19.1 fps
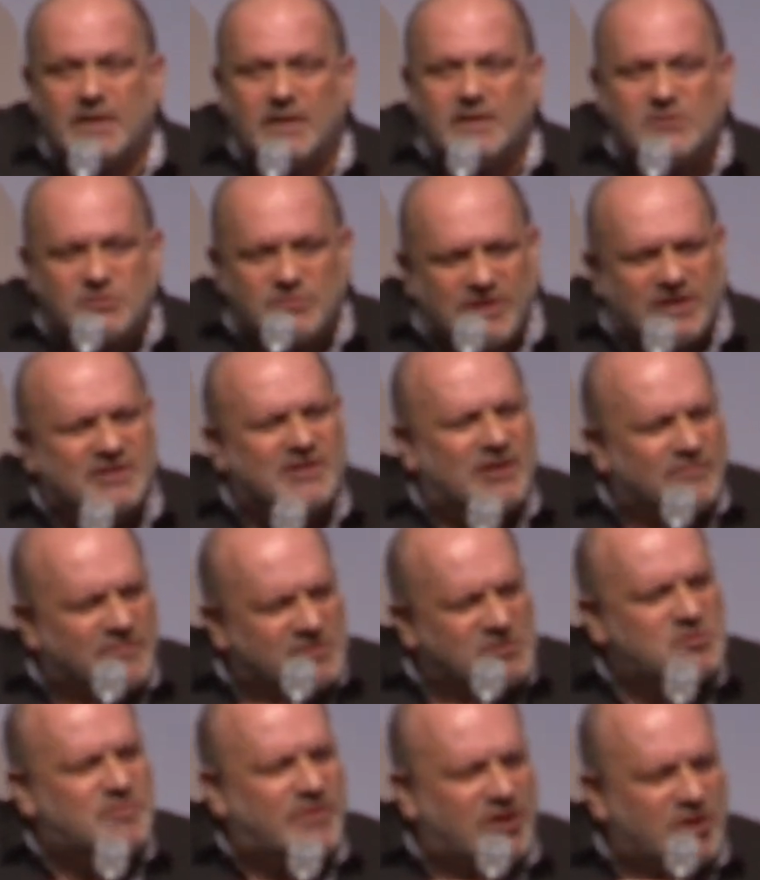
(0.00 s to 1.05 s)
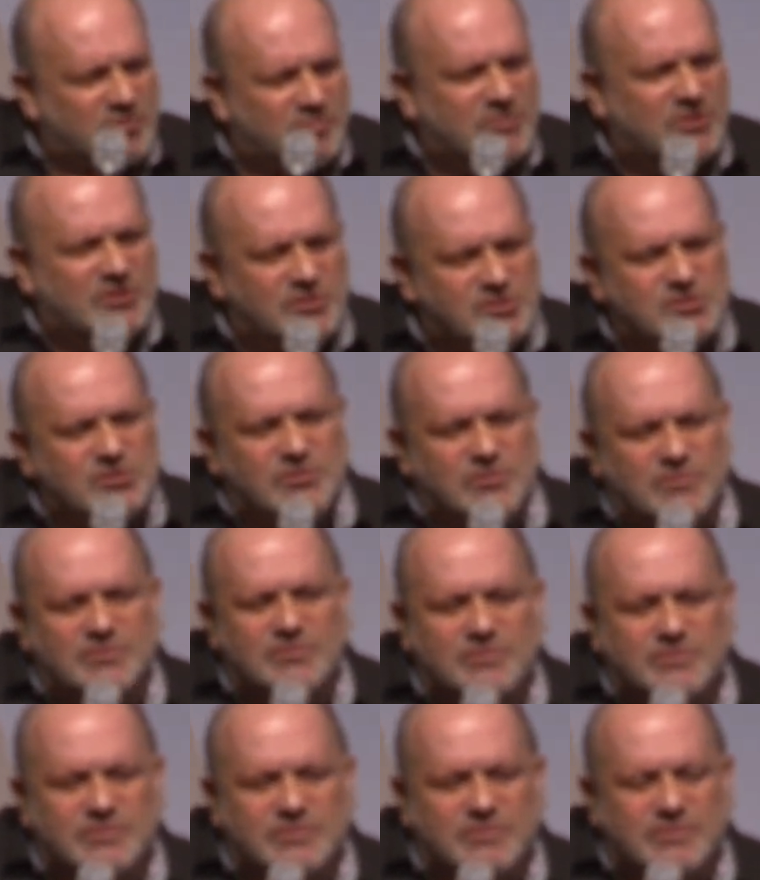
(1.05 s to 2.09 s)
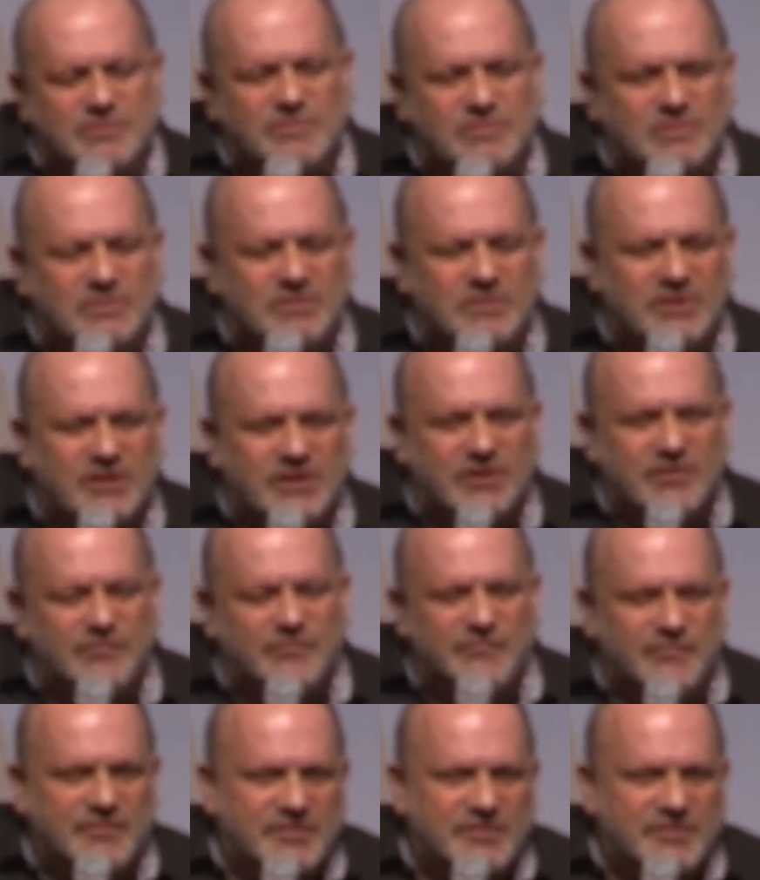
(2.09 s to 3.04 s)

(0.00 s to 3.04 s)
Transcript: So that kind of inspired me also to kind of